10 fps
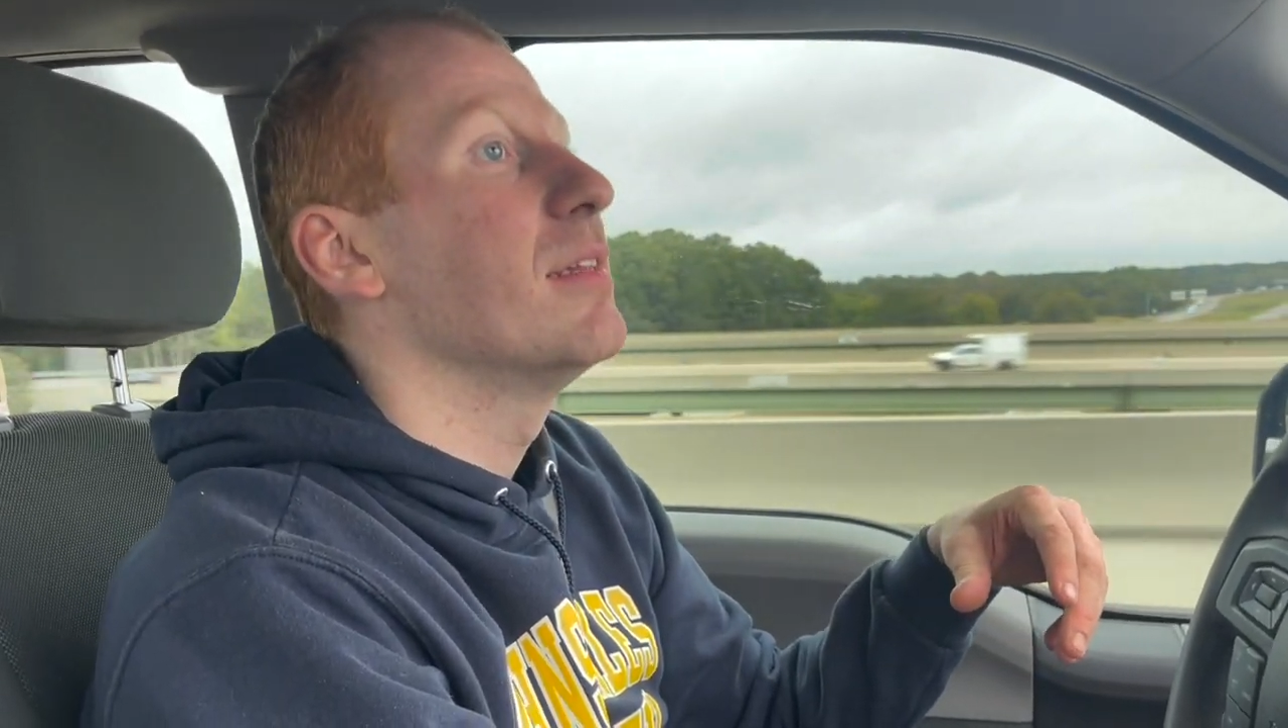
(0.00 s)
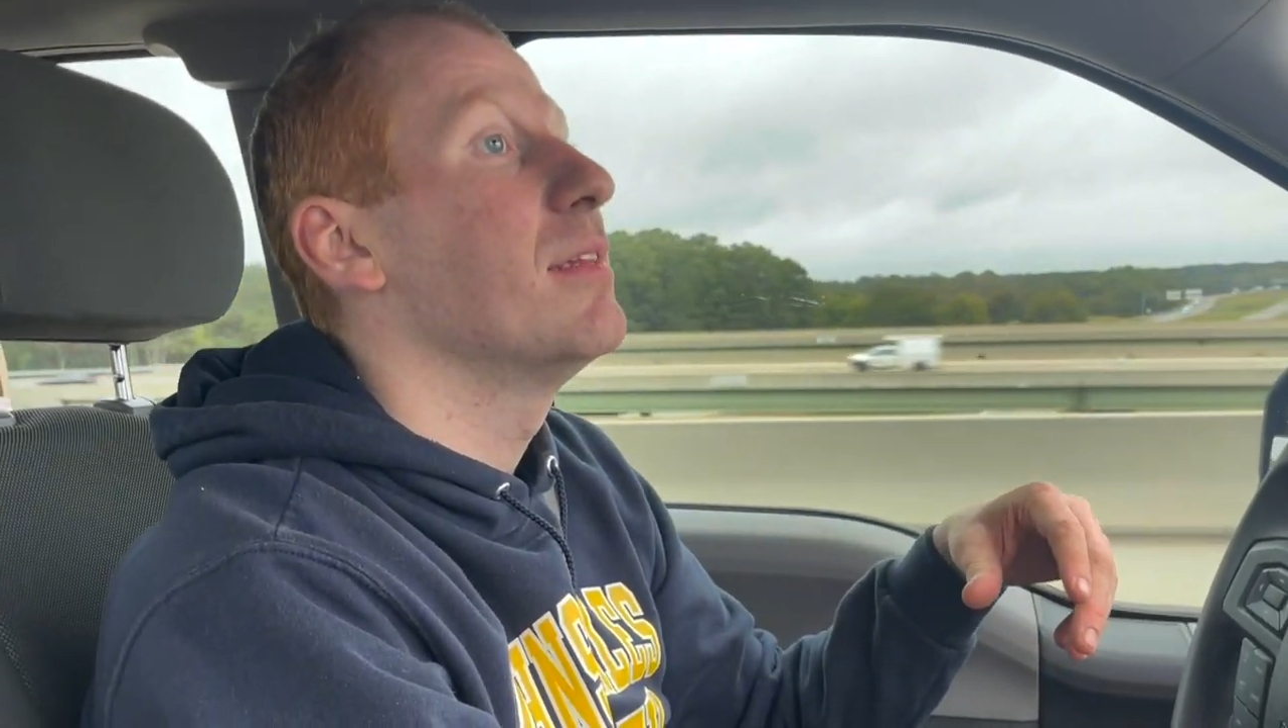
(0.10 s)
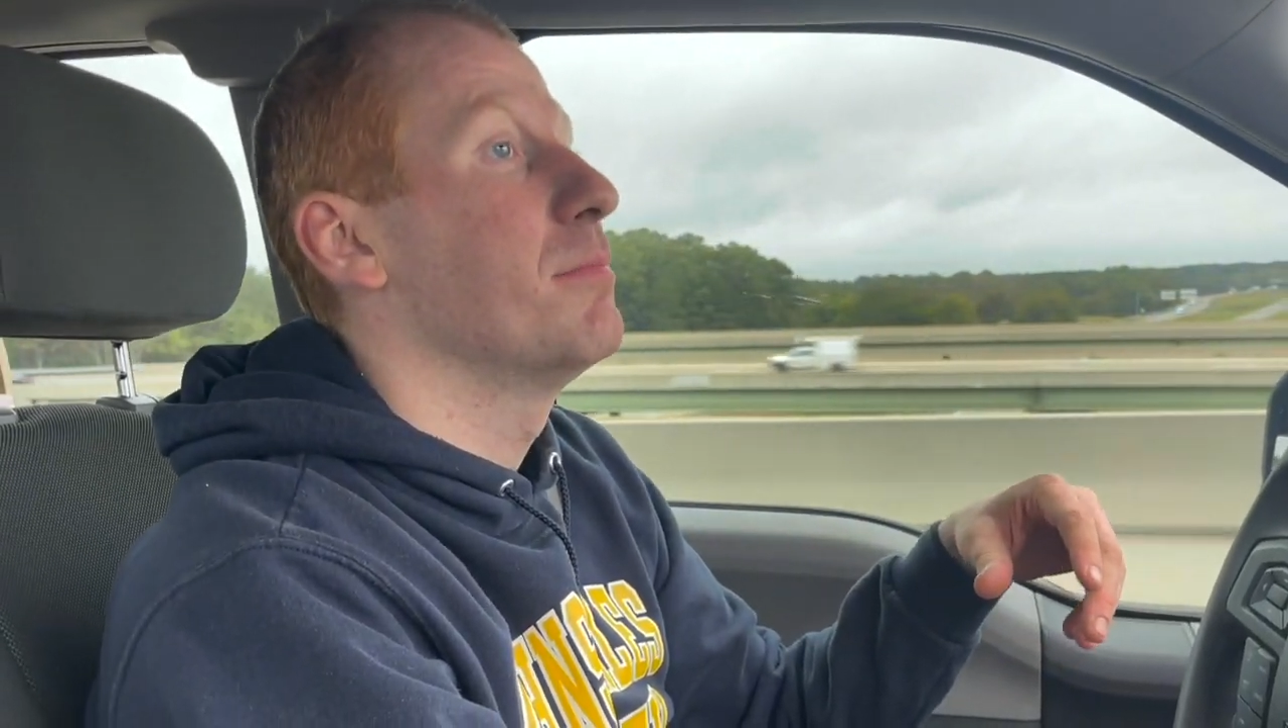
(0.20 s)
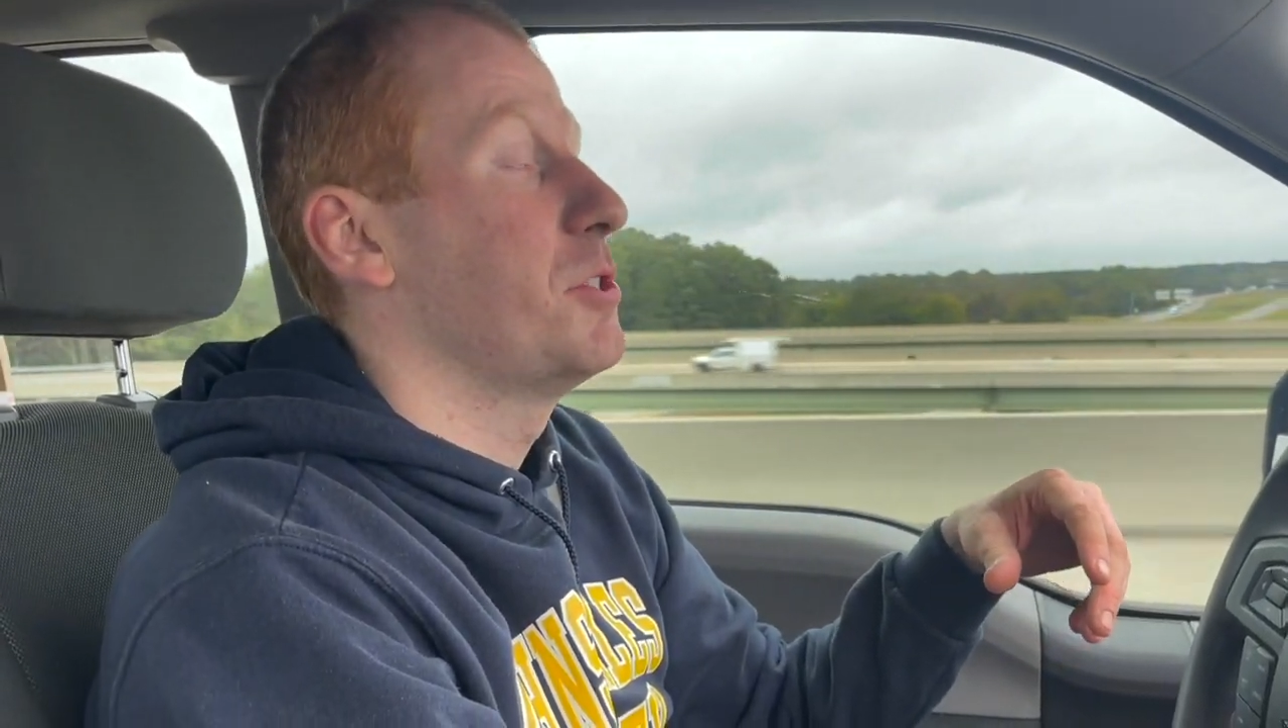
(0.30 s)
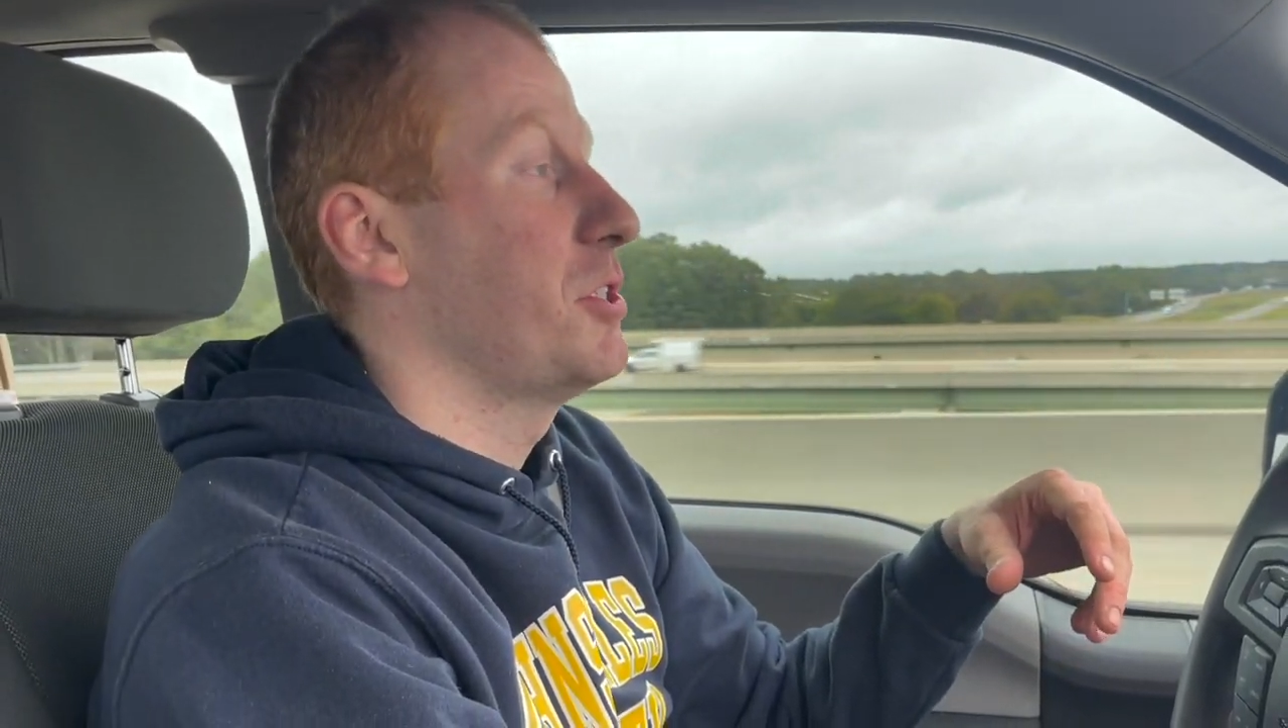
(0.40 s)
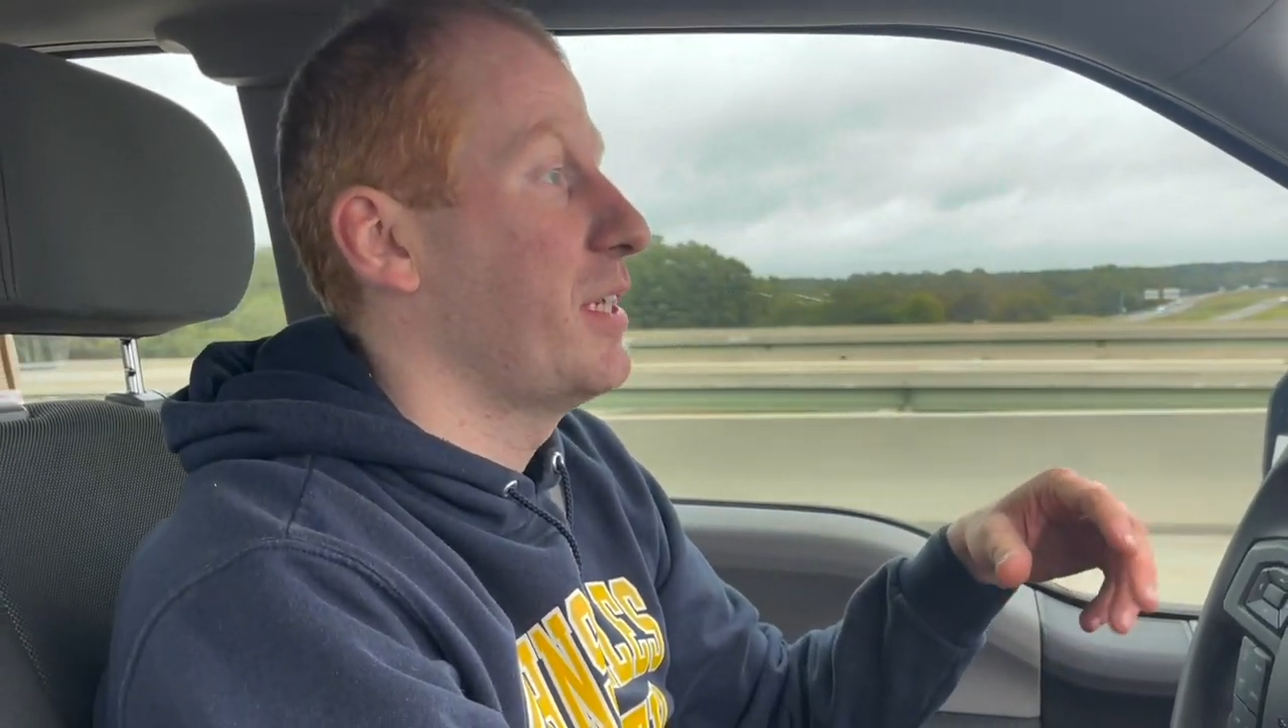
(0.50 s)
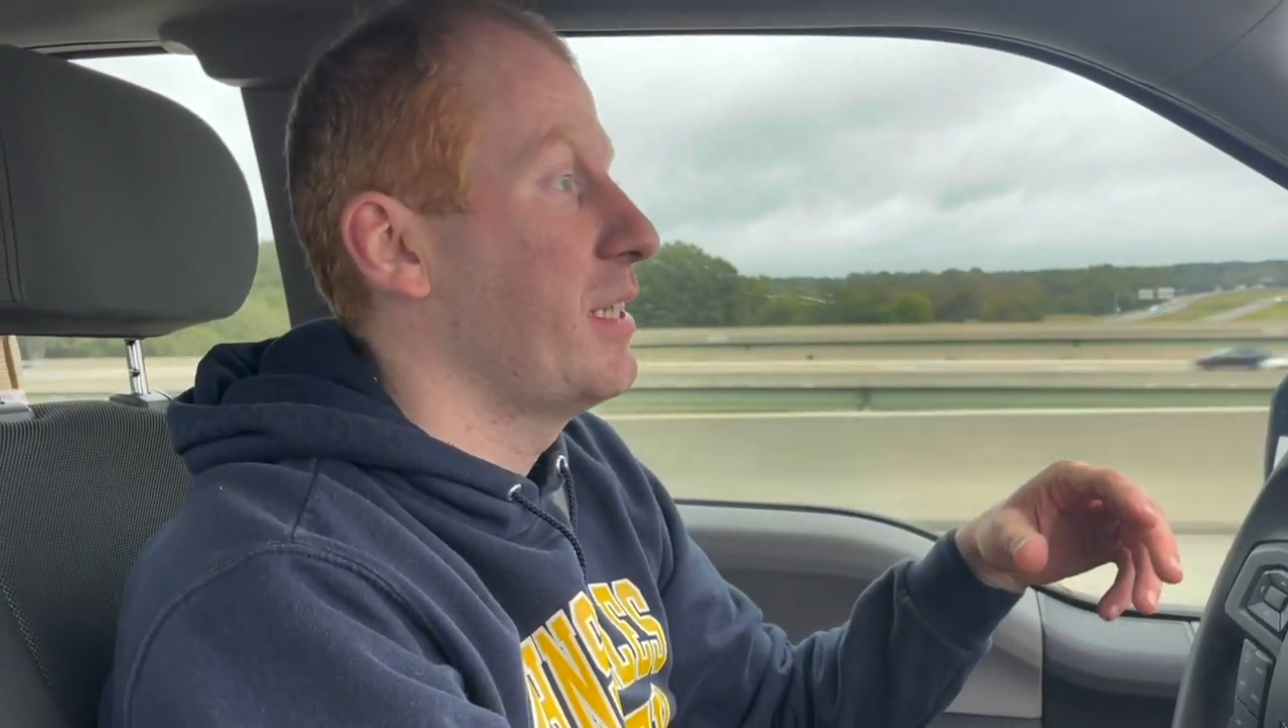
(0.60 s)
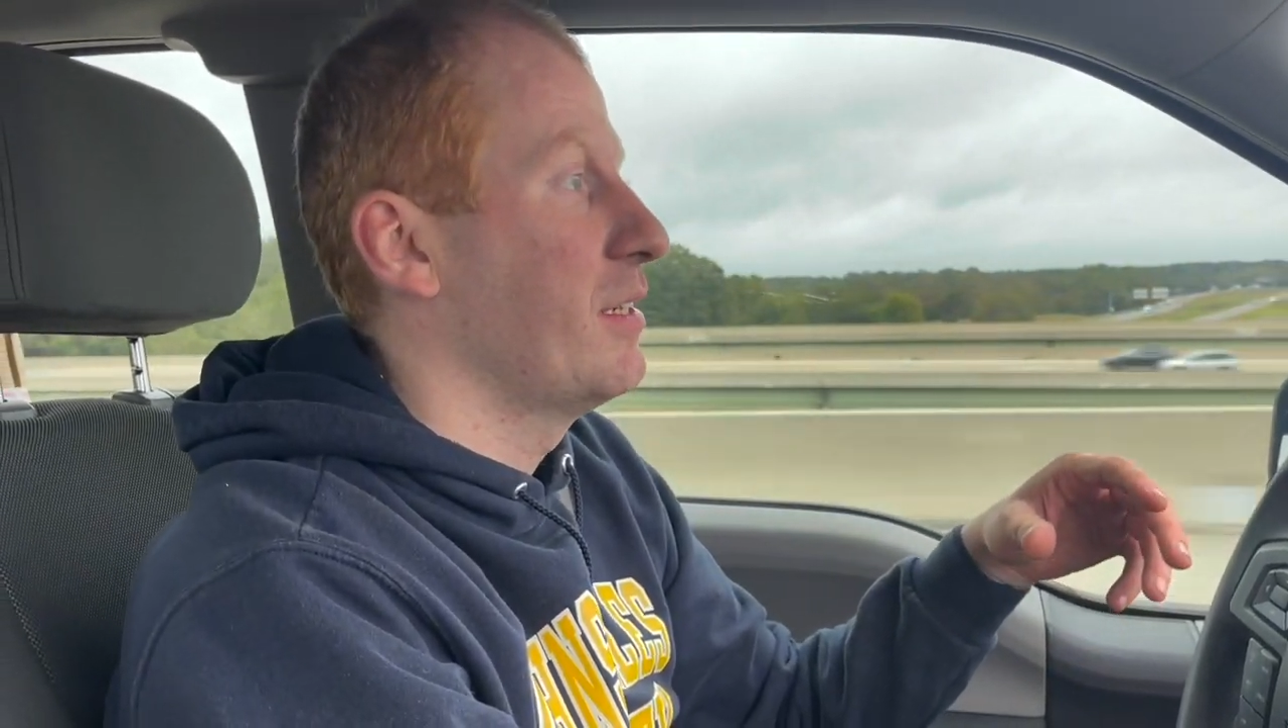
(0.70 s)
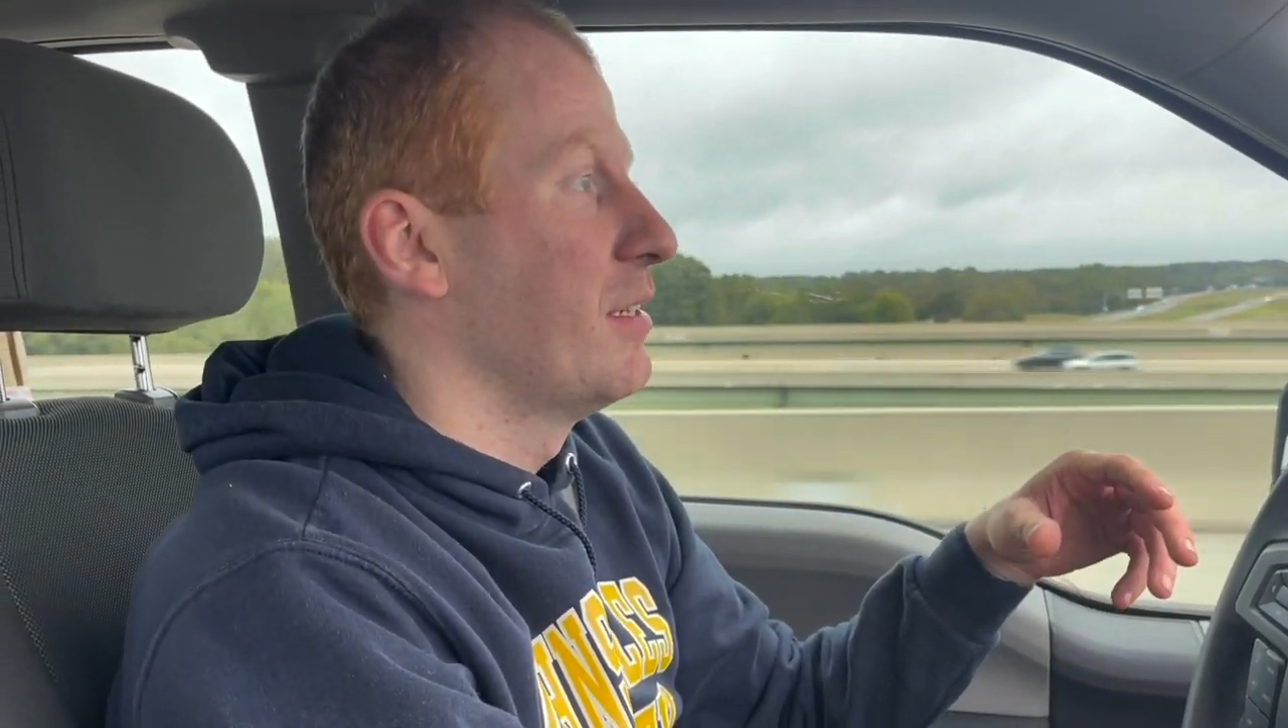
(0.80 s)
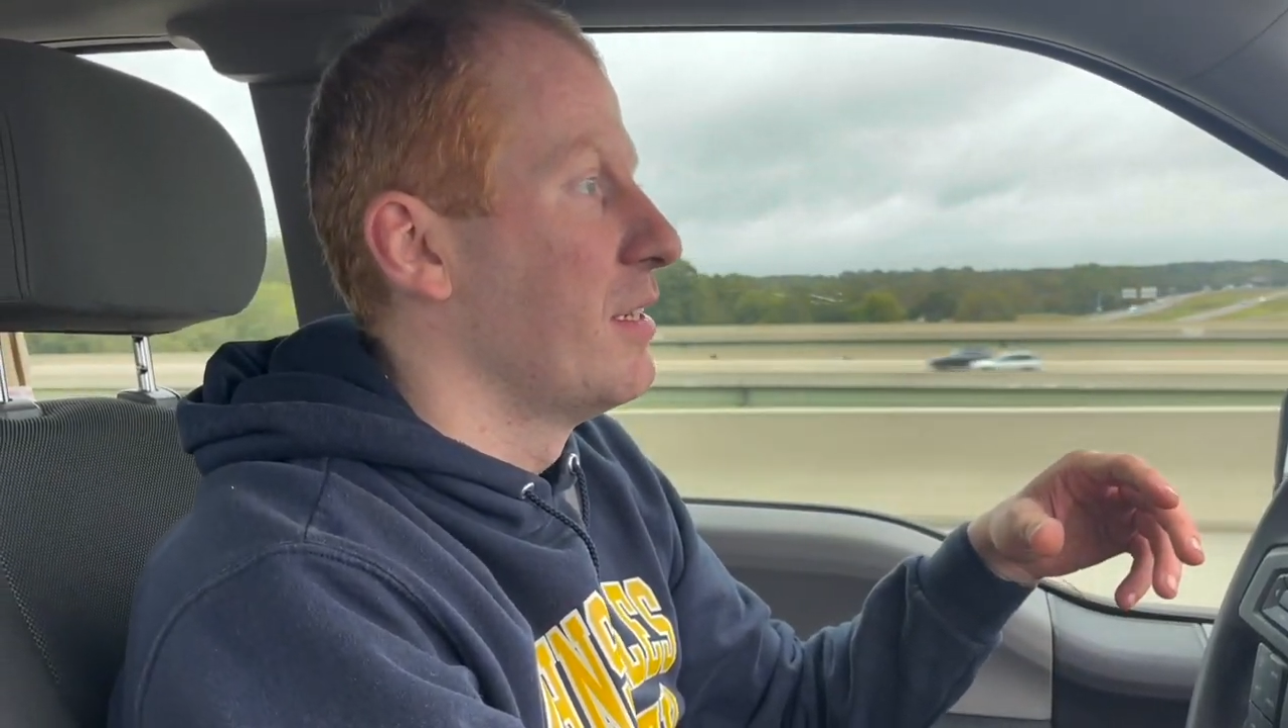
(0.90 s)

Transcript: the machine